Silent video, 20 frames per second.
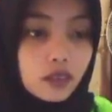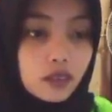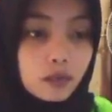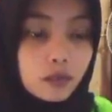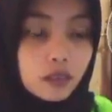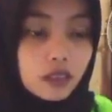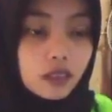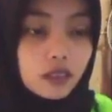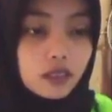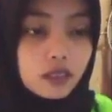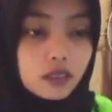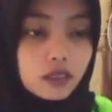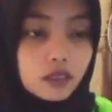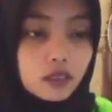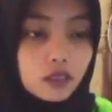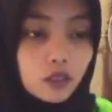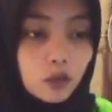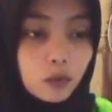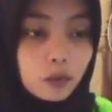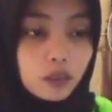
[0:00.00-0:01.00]
because
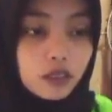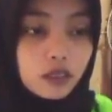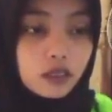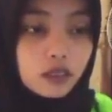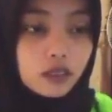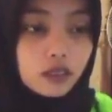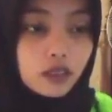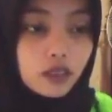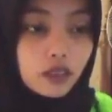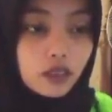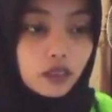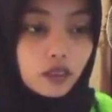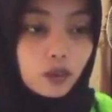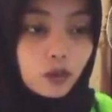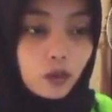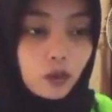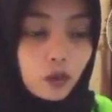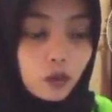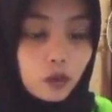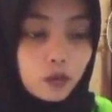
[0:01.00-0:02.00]
of this lack
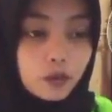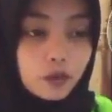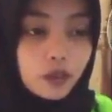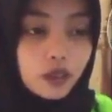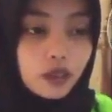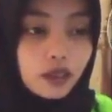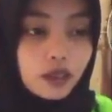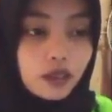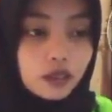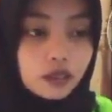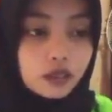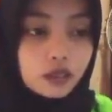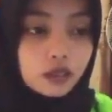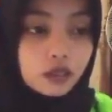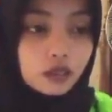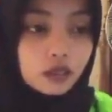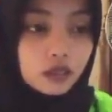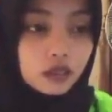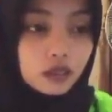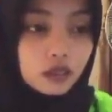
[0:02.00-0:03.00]
of
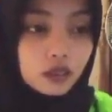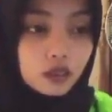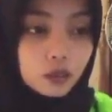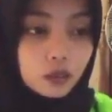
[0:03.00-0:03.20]
character,